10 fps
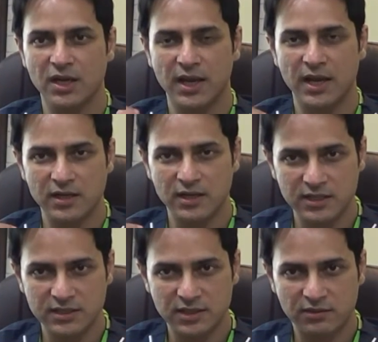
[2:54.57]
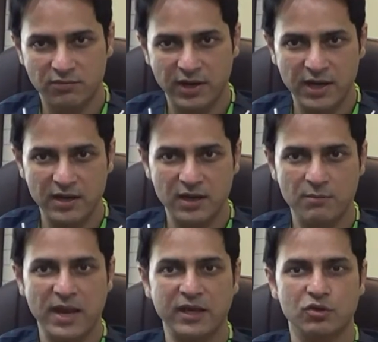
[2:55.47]
and he is trained in
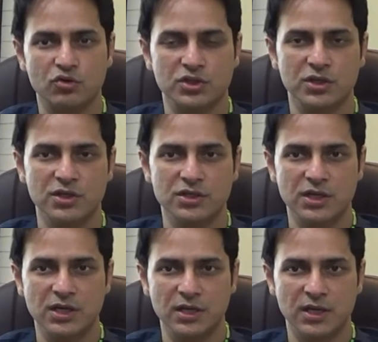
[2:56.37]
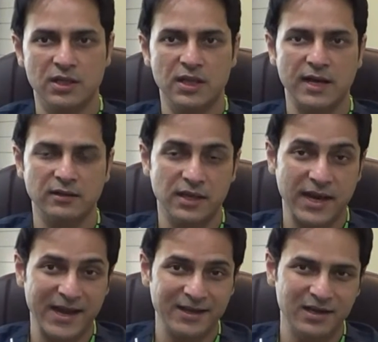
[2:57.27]
microsurgery, in that the
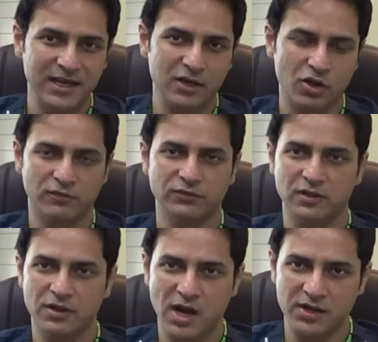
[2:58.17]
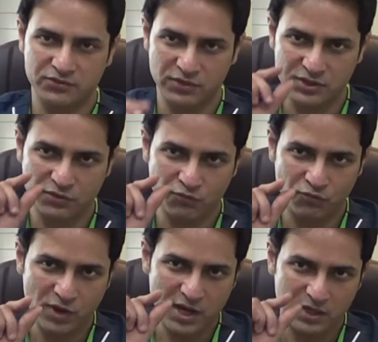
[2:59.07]
handling of the grafts, which are
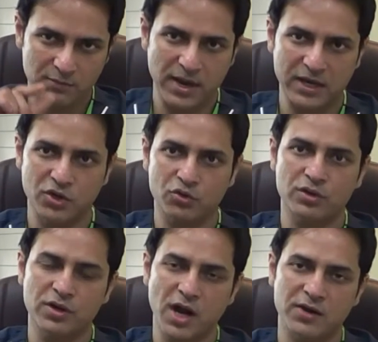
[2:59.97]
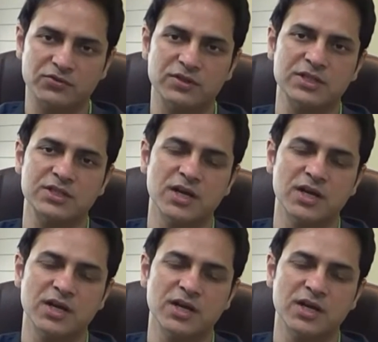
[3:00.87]
very minute grafts, which is